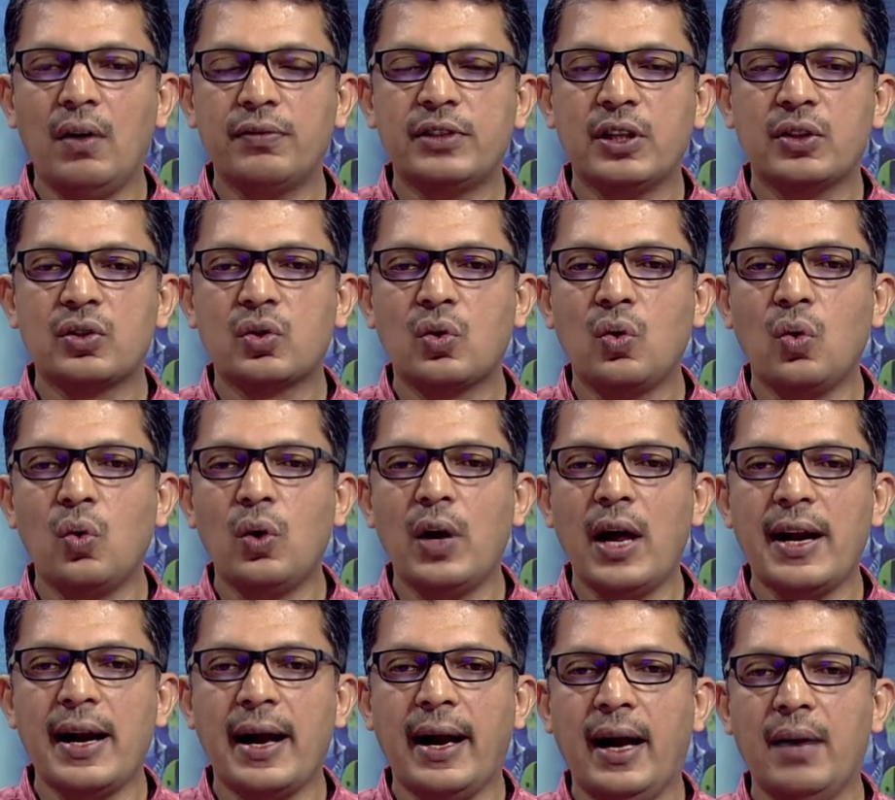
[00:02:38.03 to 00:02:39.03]
of the
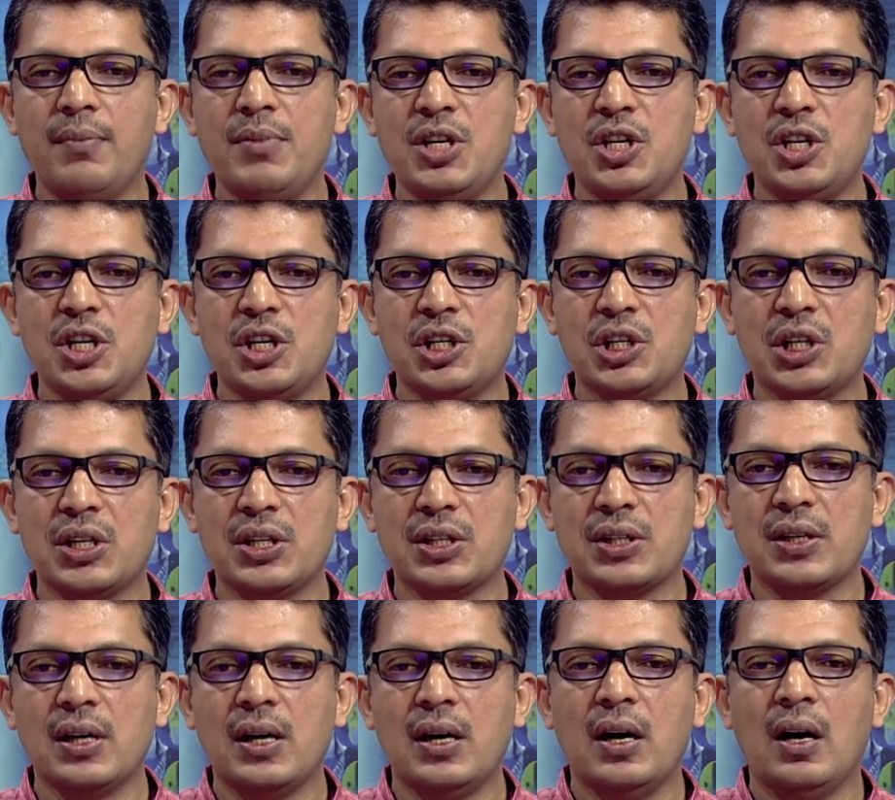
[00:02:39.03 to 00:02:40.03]
school and
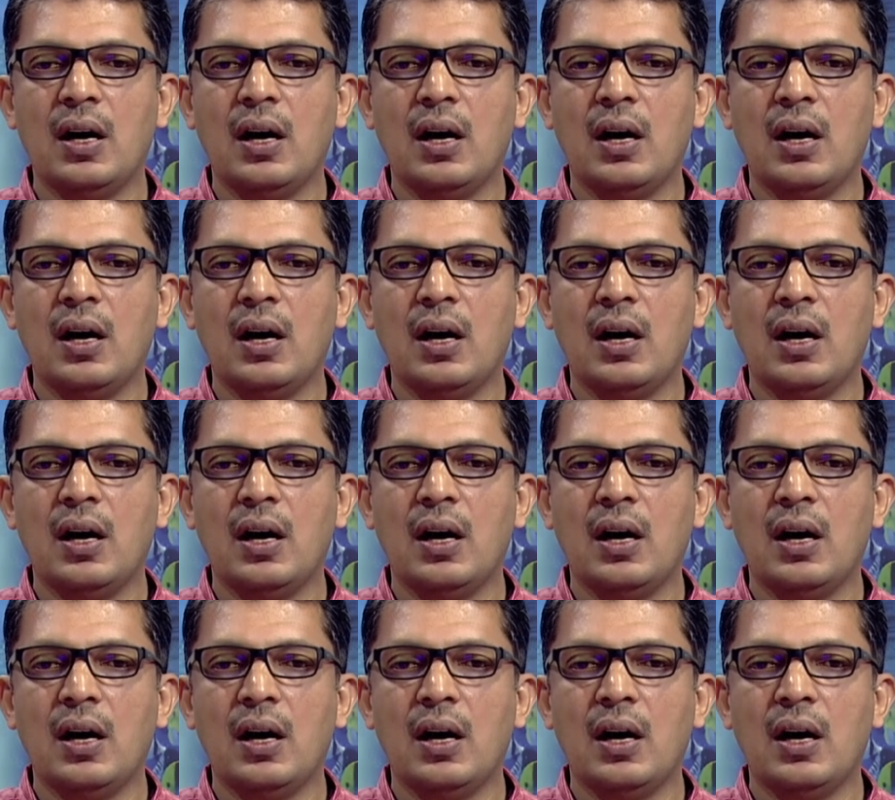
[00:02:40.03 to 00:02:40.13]
habitations